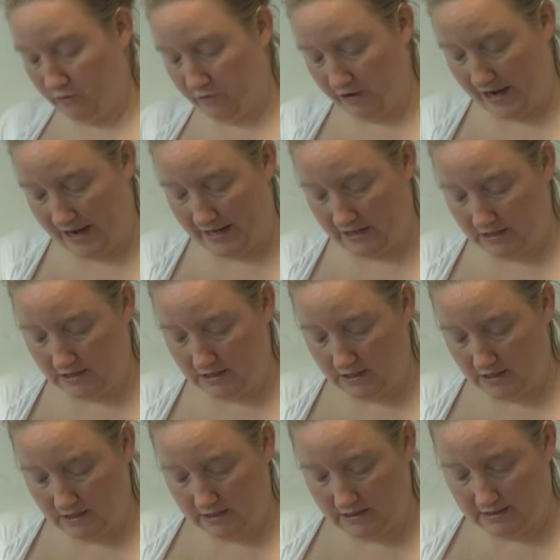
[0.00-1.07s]
over 8.
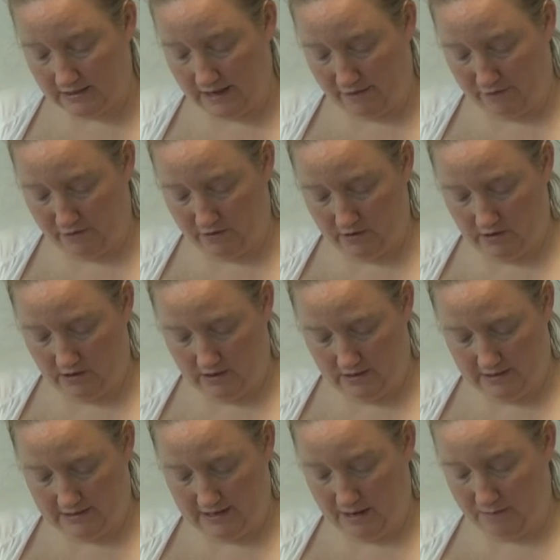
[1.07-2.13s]
7,
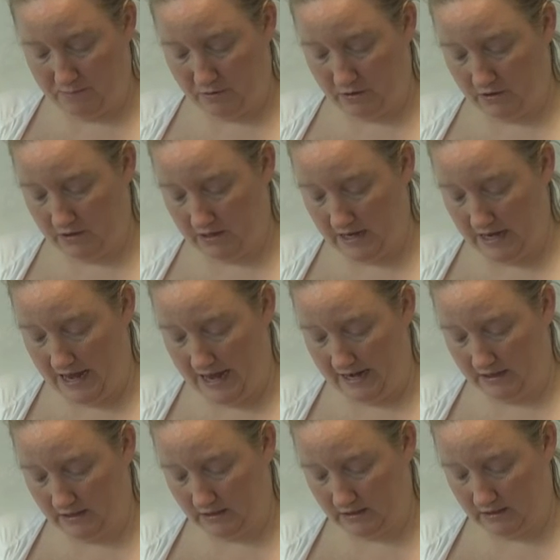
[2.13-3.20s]
down button,
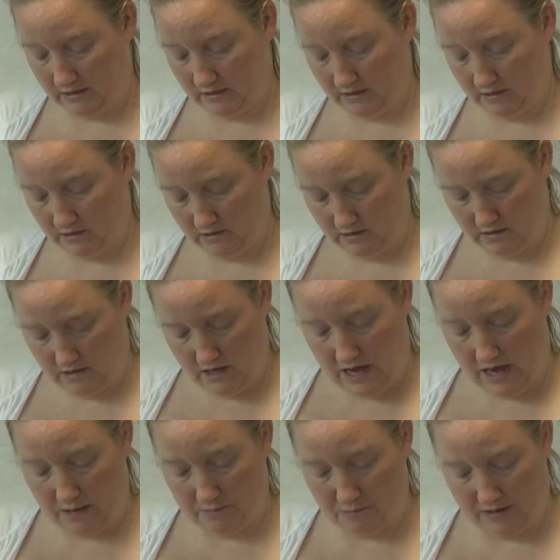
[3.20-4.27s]
8.
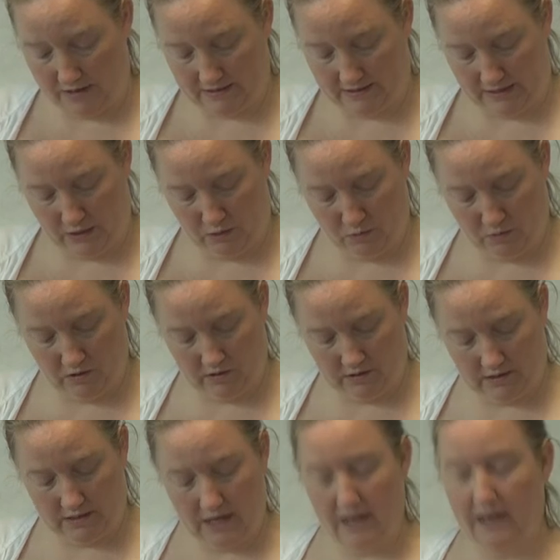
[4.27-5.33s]
And press
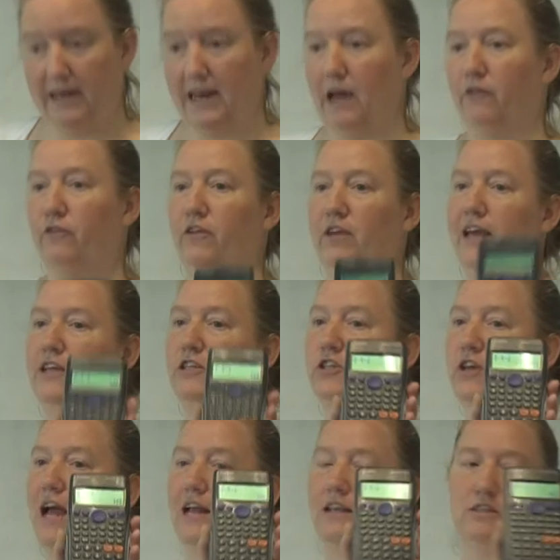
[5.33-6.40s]
equals. Now if you get
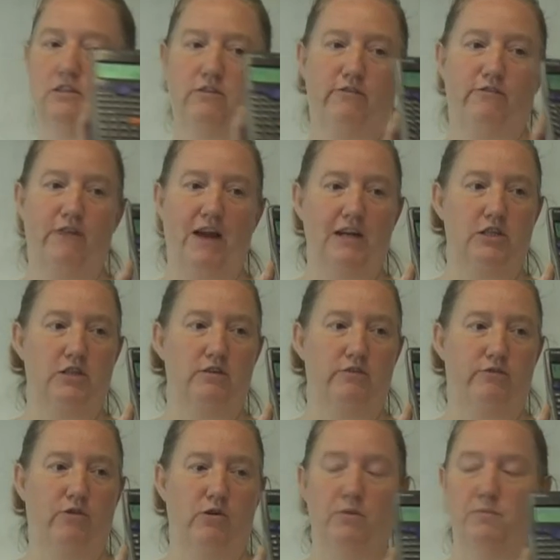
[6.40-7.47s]
your answer in fraction
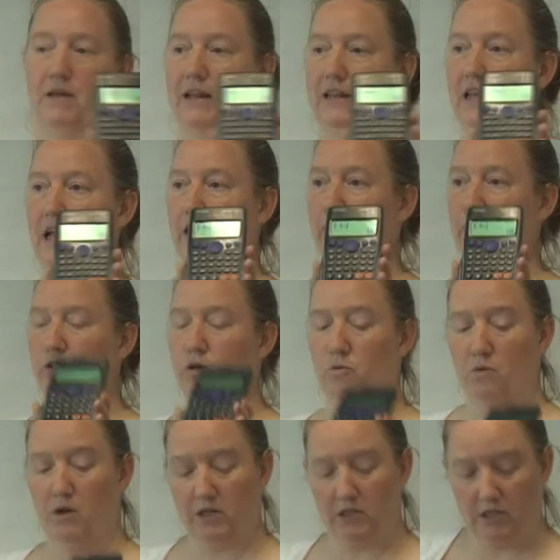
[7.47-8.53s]
form like that, you
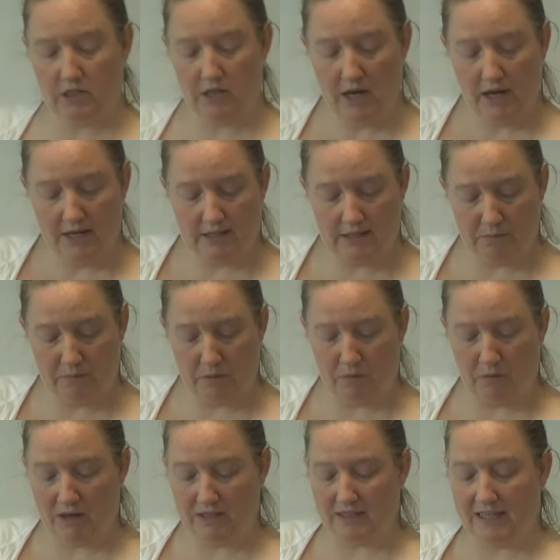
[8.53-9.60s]
don't want it, simply
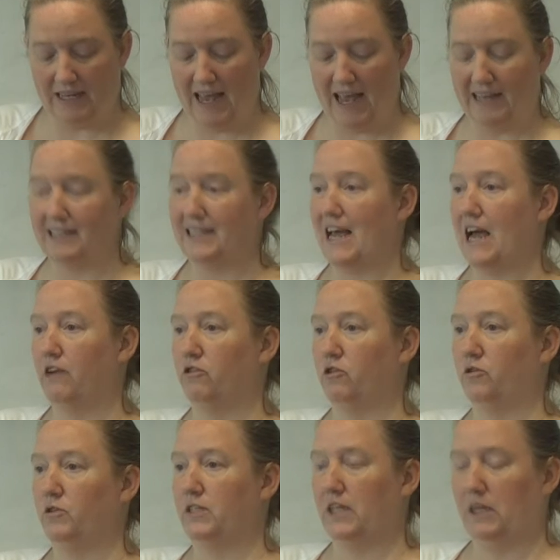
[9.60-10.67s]
press the S
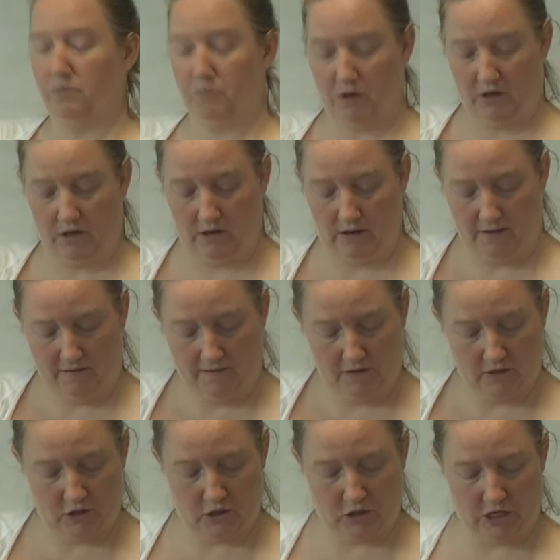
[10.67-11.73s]
arrow D button
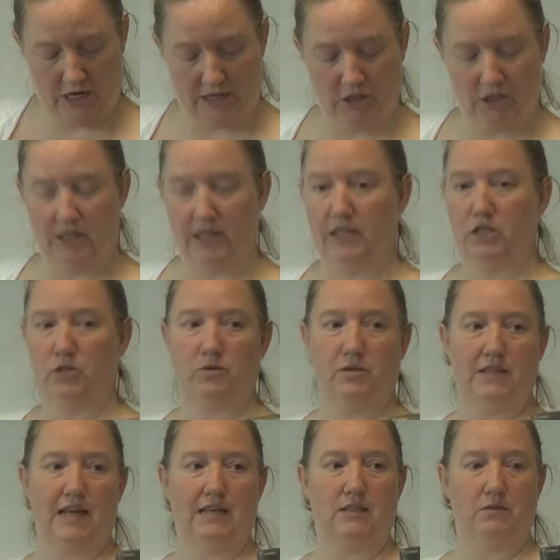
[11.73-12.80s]
to change it into a
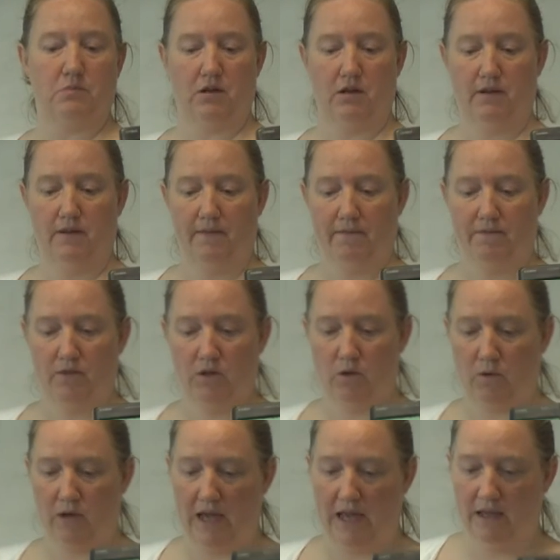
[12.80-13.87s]
decimal.
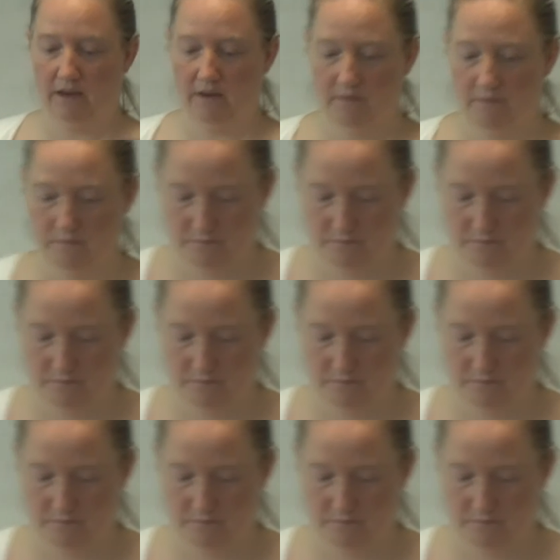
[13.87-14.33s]
Okay?